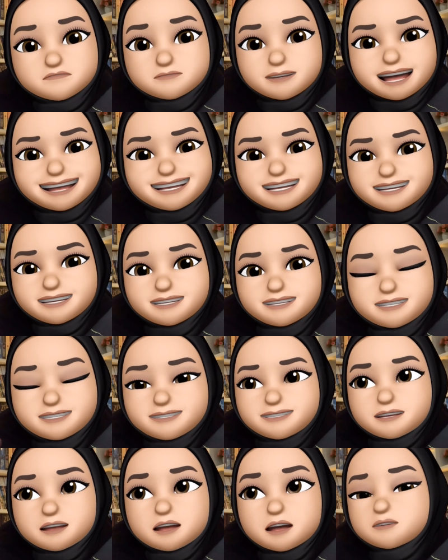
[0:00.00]
My
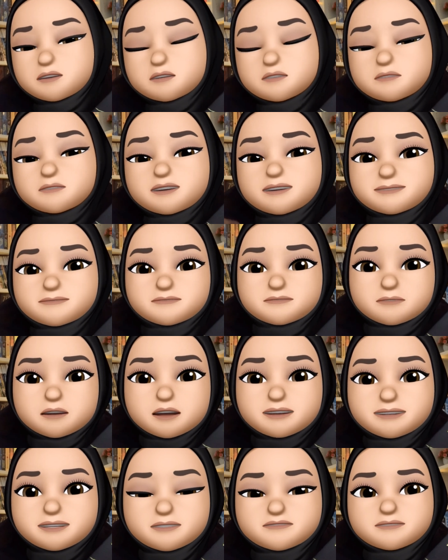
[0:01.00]
kittens. When the
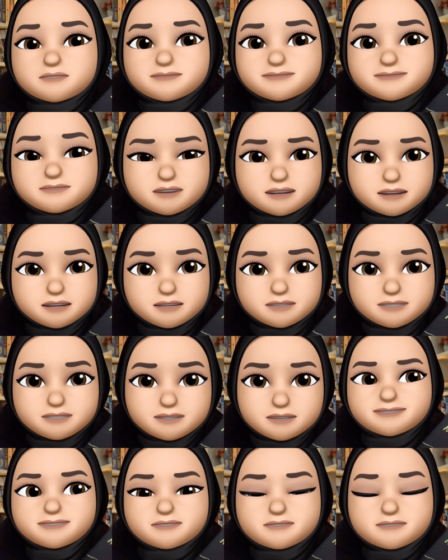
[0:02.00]
plots are
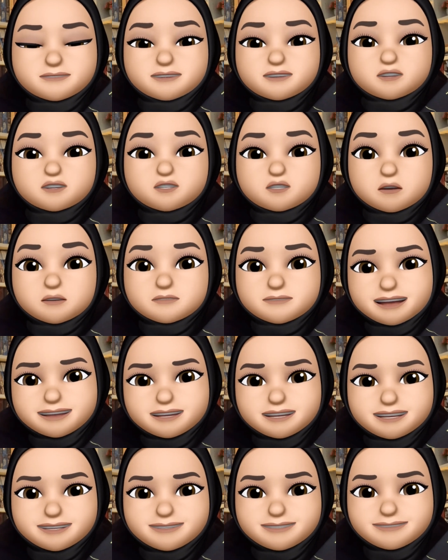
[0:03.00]
revealed, there's so
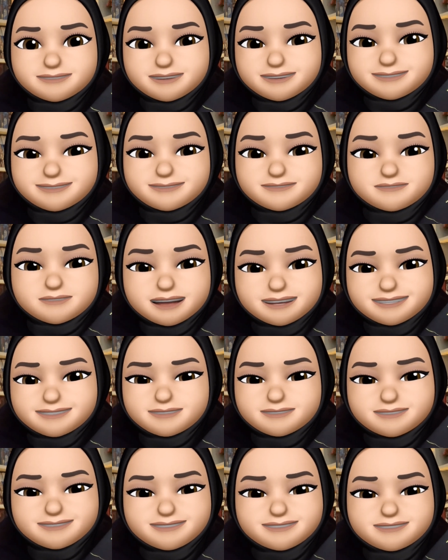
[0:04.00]
much into it. The
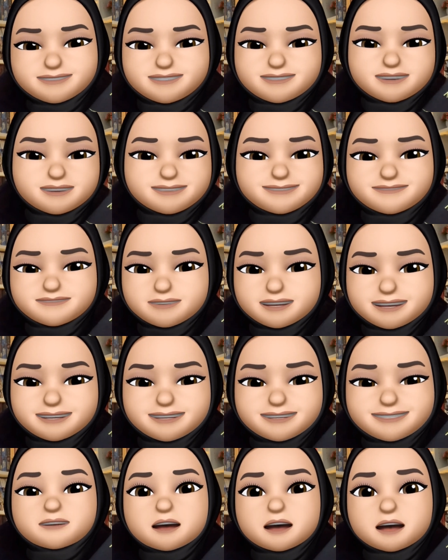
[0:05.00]
backstory just shocked
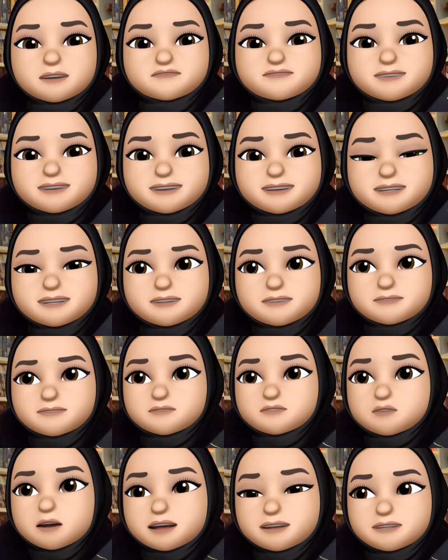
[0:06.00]
me. I really
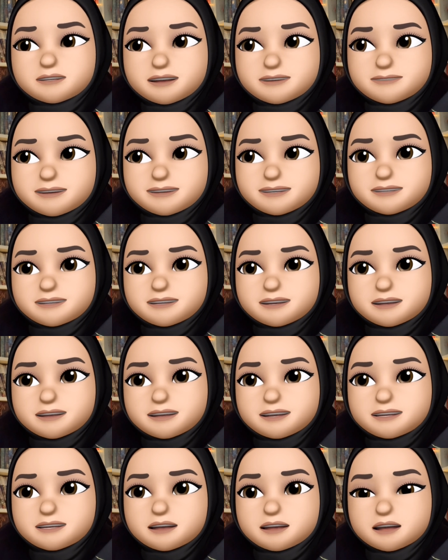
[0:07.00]
love one character
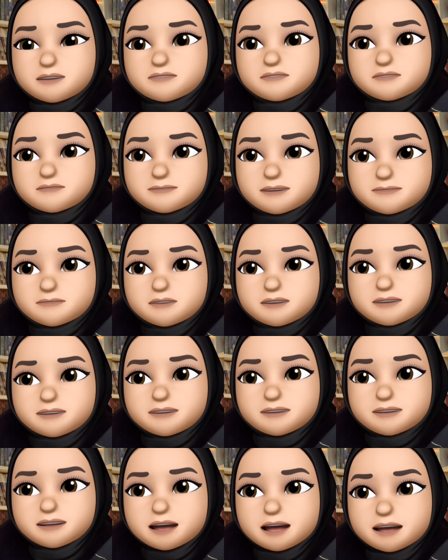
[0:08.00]
in this. I cannot remember
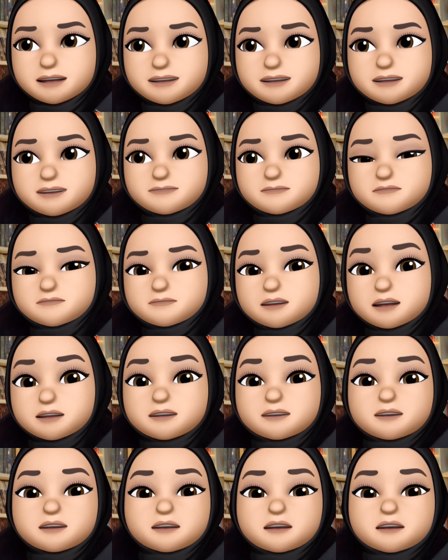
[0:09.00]
the guy name,
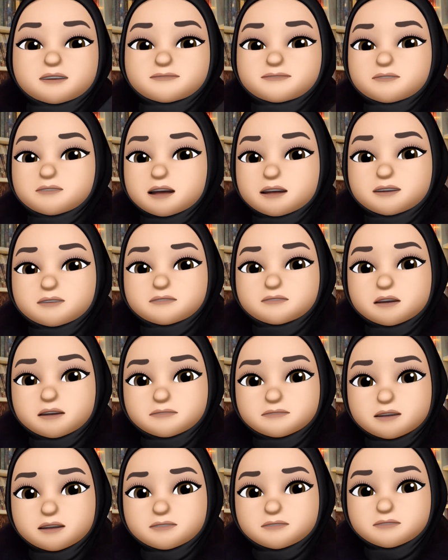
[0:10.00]
but if you guys
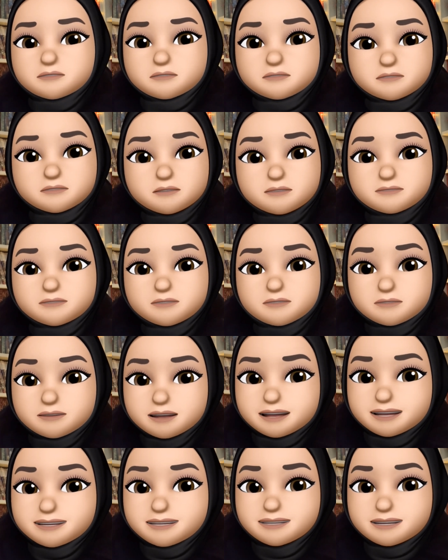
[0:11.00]
want me to review
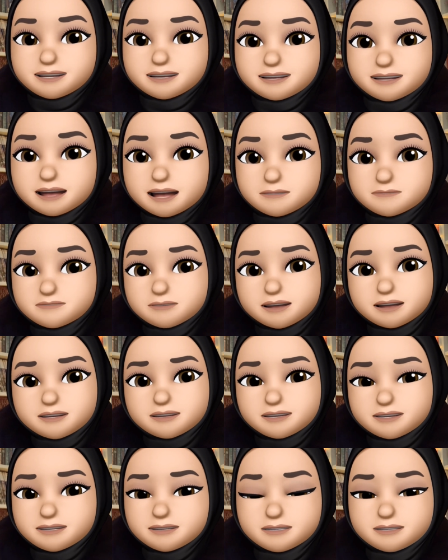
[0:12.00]
this in depth
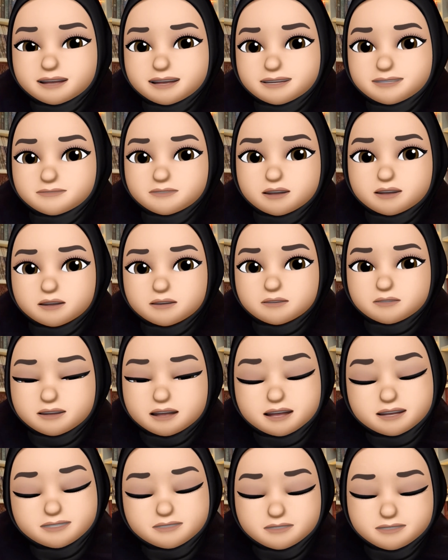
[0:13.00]
in the next video, you
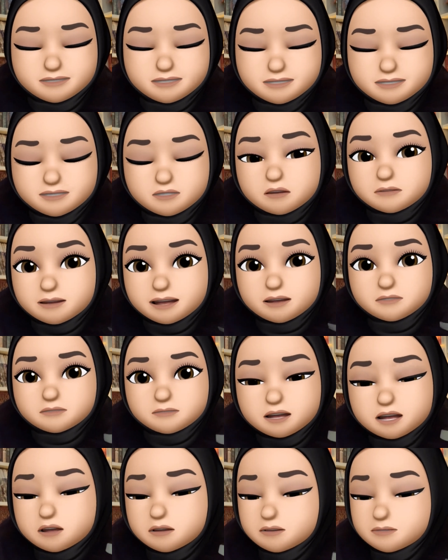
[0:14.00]
can just comment
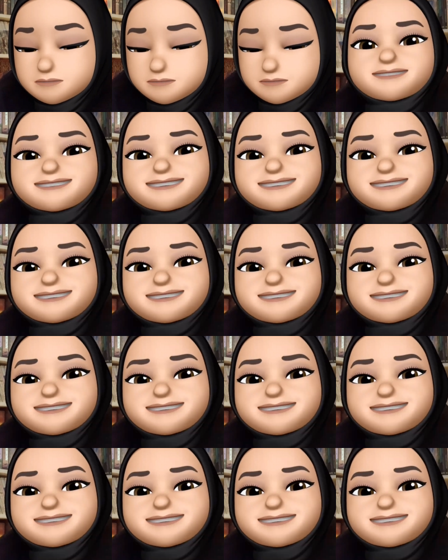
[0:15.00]
down below.